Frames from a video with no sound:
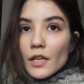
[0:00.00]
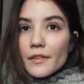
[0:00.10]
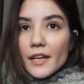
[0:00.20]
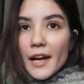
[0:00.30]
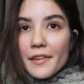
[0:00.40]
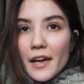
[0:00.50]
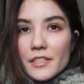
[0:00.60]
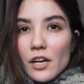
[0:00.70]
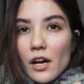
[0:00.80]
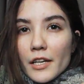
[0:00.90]
the guy that I
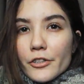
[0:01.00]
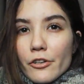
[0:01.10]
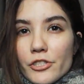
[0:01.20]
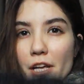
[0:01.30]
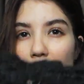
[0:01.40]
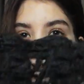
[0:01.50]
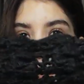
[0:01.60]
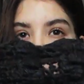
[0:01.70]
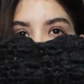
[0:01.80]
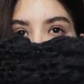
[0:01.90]
taught how to crochet,
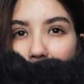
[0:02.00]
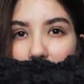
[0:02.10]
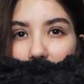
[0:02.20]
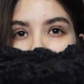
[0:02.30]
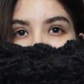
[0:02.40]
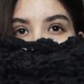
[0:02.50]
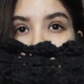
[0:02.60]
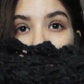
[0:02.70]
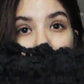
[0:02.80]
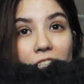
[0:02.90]
he made me this
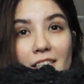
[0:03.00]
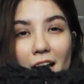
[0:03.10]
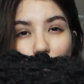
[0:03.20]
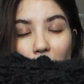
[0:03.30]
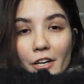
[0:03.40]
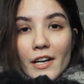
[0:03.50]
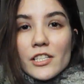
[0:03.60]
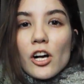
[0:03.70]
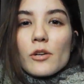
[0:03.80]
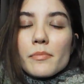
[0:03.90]
cowl here. I
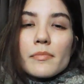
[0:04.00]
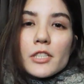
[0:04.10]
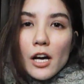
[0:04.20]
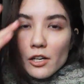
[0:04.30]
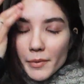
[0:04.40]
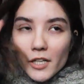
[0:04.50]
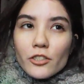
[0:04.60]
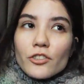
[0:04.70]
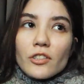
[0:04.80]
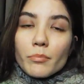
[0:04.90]
taught him how to
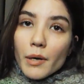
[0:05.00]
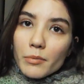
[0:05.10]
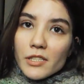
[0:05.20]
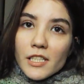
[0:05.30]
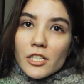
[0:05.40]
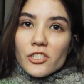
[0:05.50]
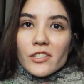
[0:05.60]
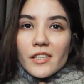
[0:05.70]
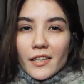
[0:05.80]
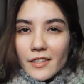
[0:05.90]
do the bubble stitch
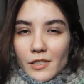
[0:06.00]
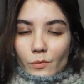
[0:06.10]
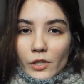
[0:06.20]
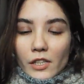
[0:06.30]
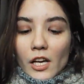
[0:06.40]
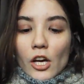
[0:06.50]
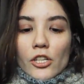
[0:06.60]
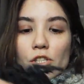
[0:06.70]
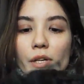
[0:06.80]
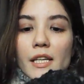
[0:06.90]
just like this one.
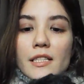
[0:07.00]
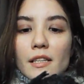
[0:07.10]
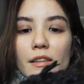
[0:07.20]
So he did